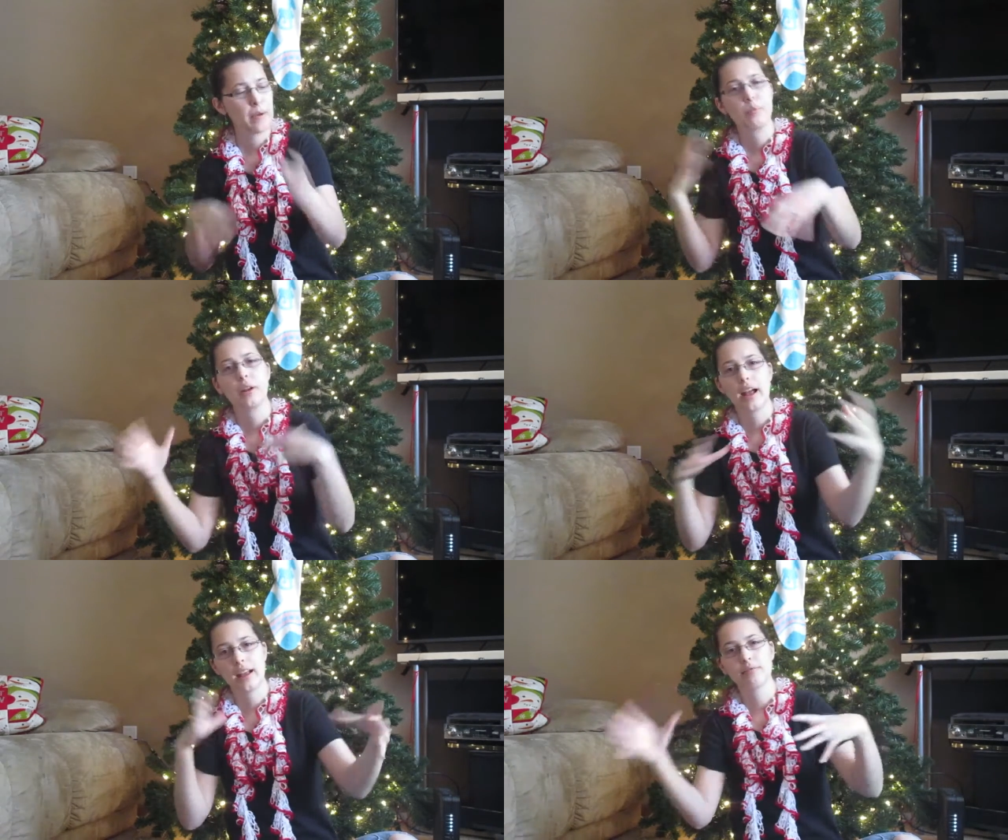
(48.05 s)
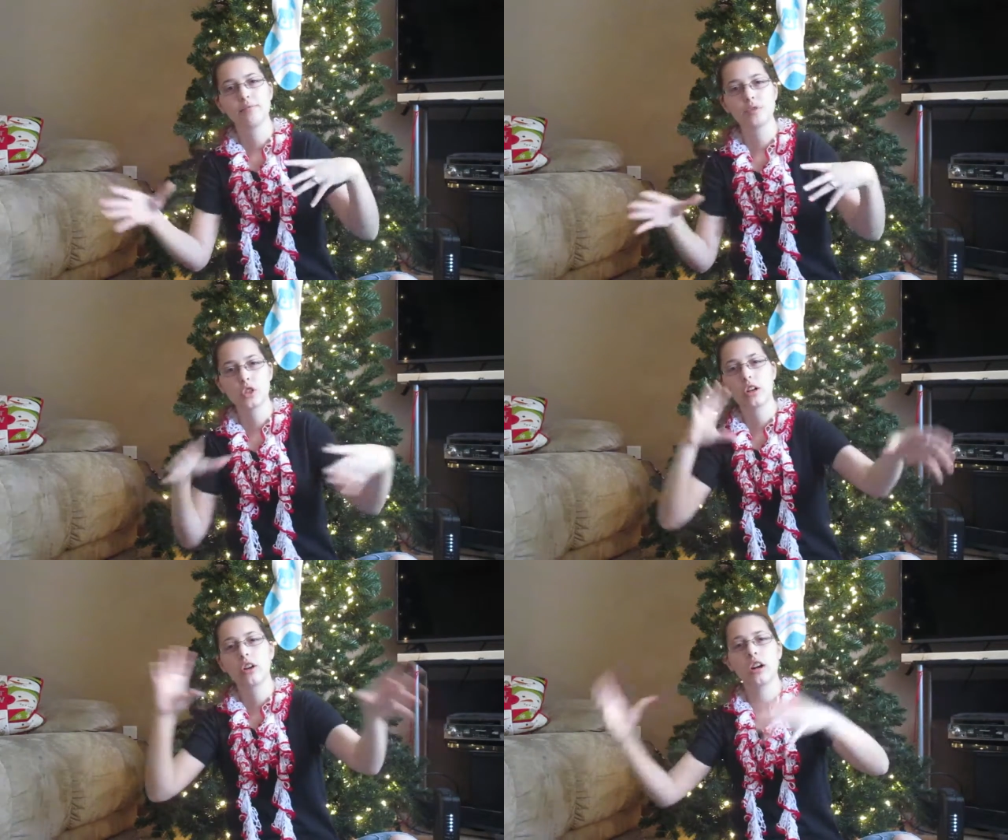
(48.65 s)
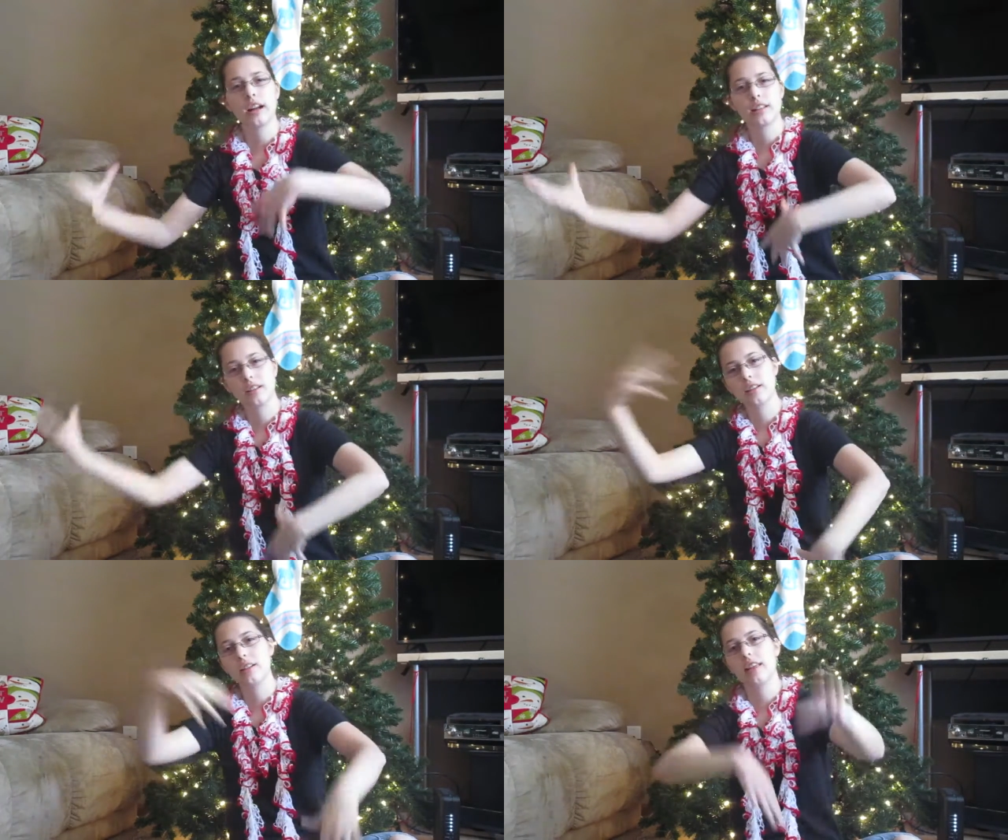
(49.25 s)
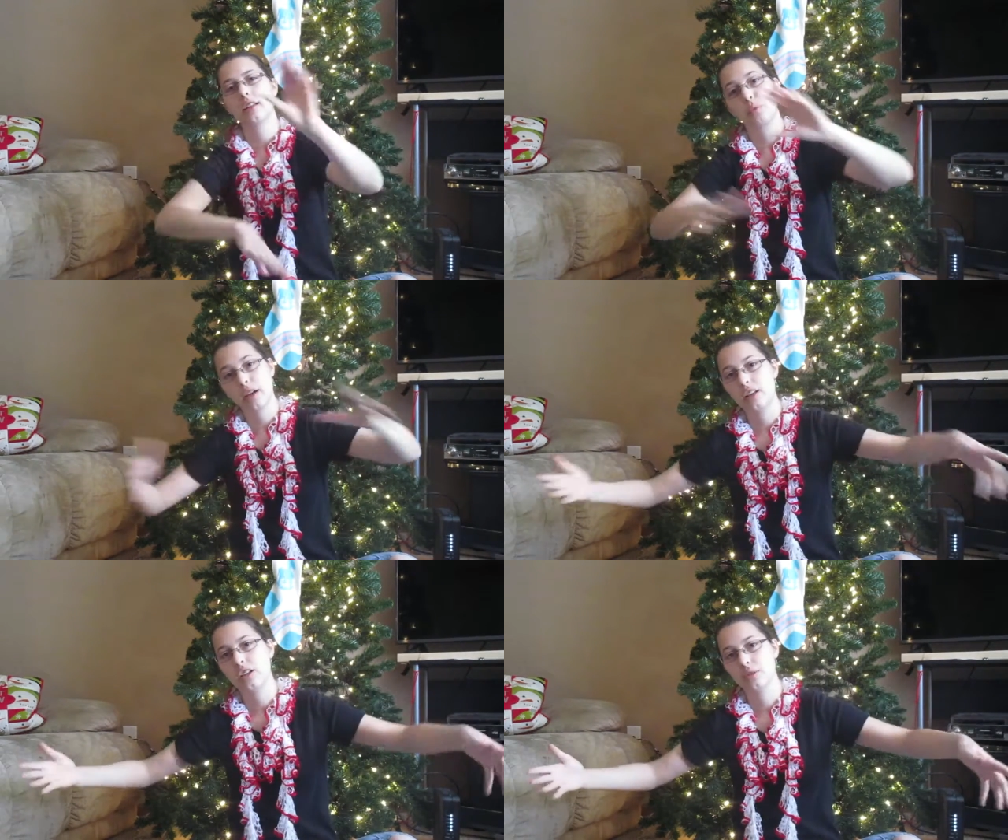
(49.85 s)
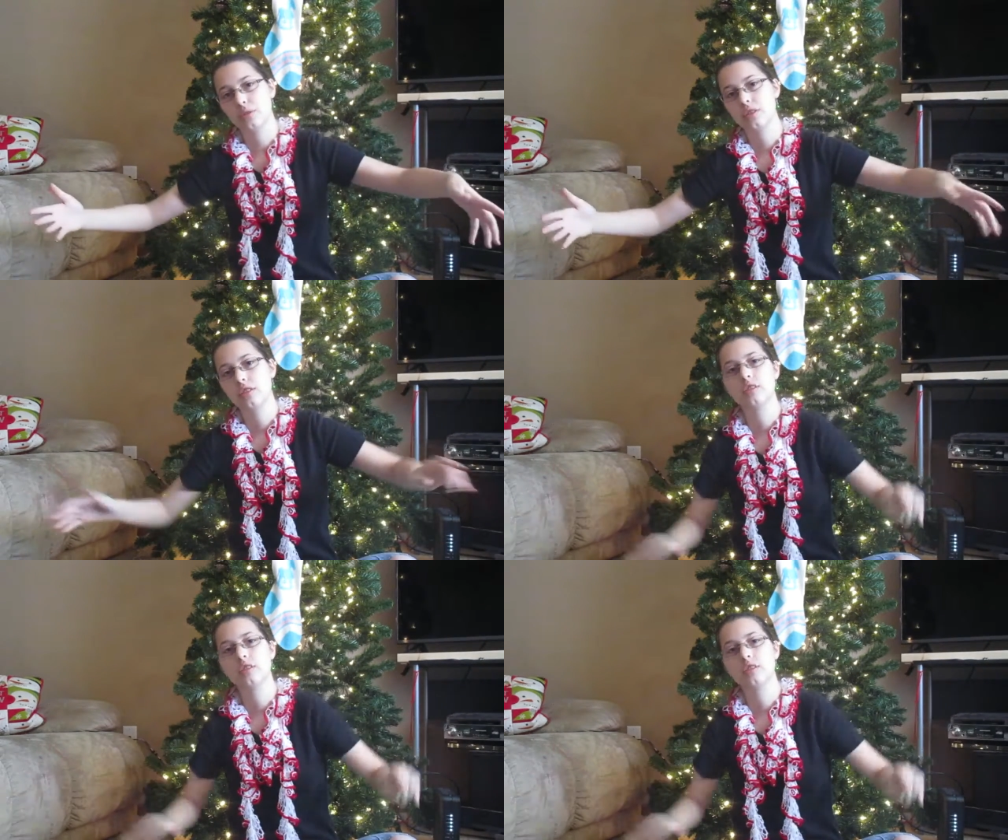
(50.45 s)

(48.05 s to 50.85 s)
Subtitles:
but I took her idea and that's what I use.